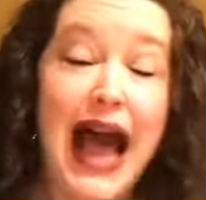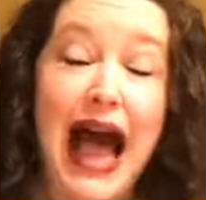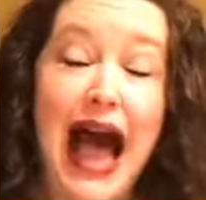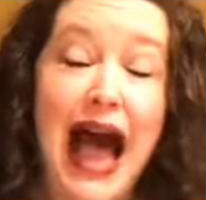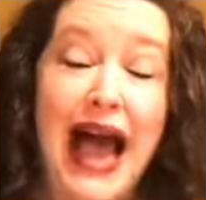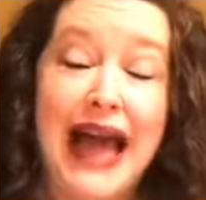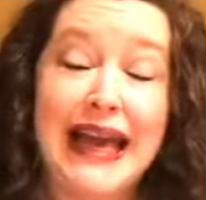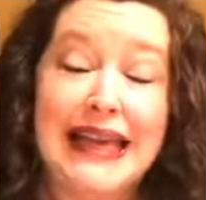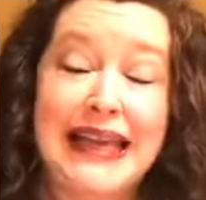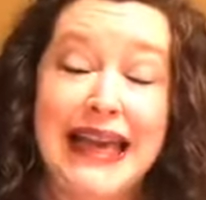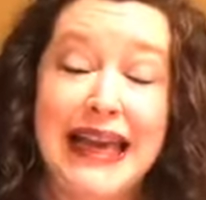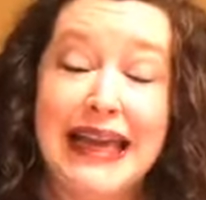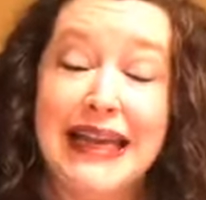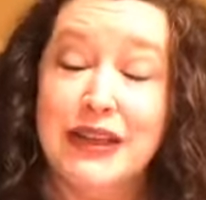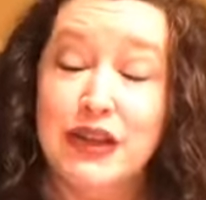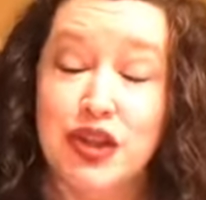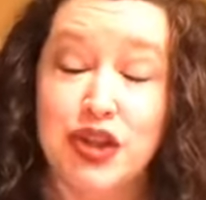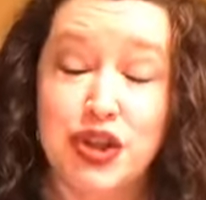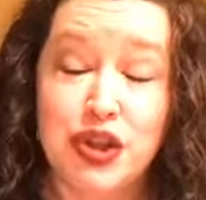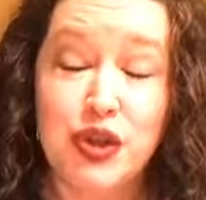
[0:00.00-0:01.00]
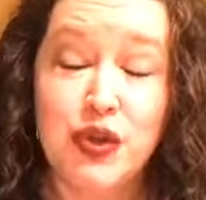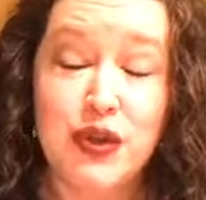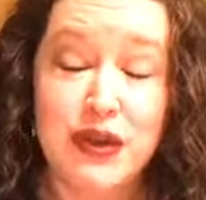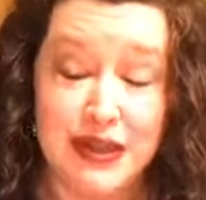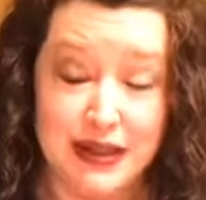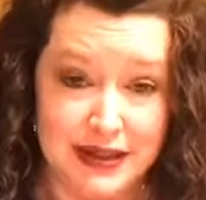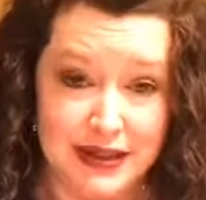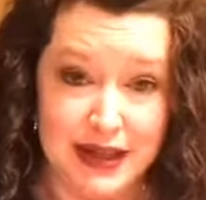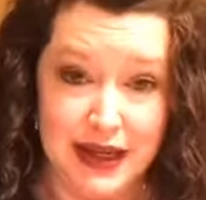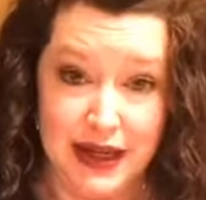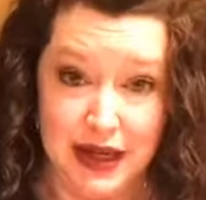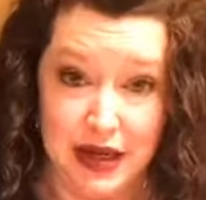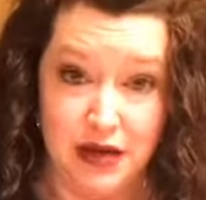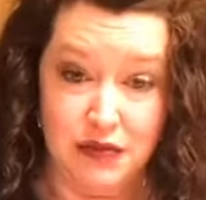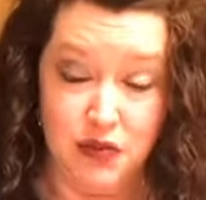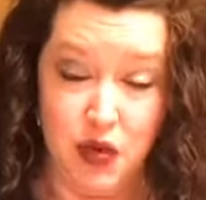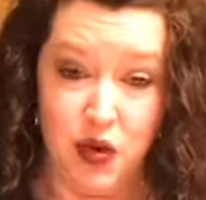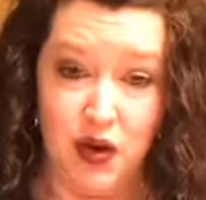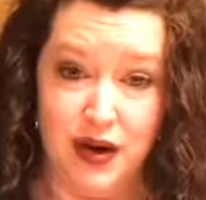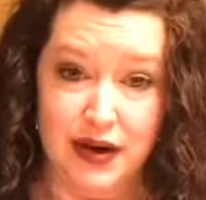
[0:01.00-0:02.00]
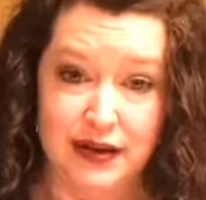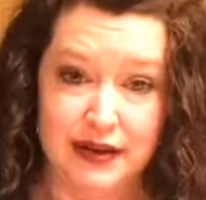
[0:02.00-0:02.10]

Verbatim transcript: I can't do this anymore.